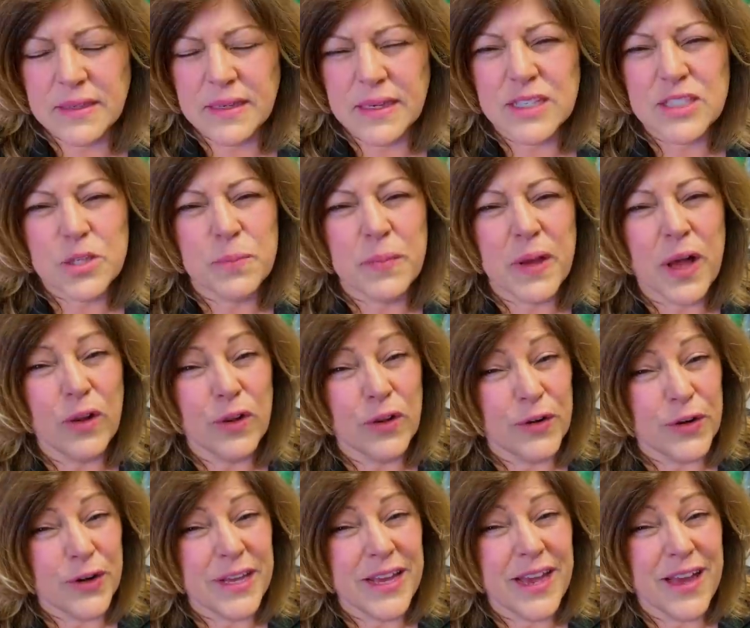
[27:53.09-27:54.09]
It's about
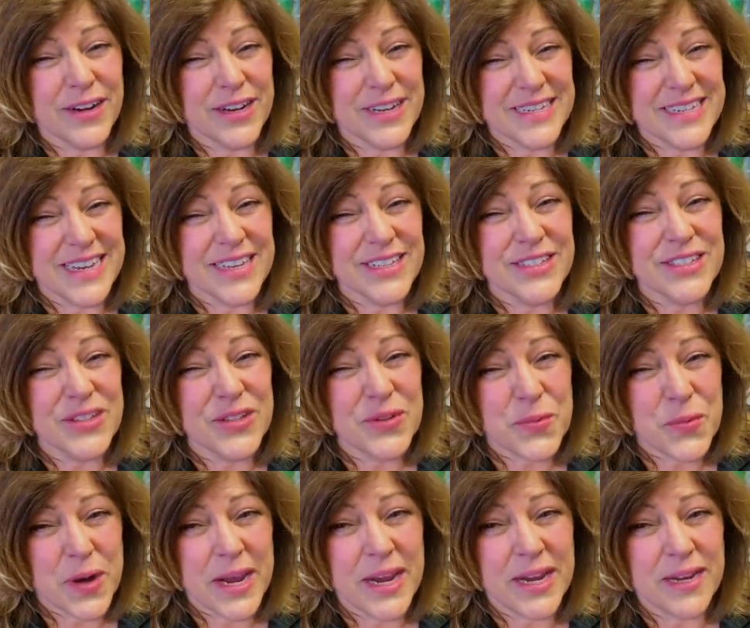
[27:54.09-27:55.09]
learning how to dance in
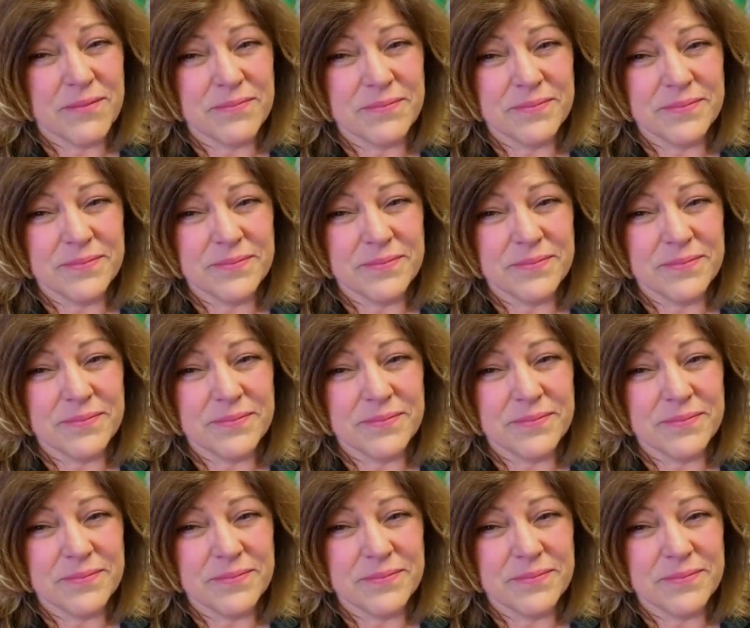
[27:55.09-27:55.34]
the rain.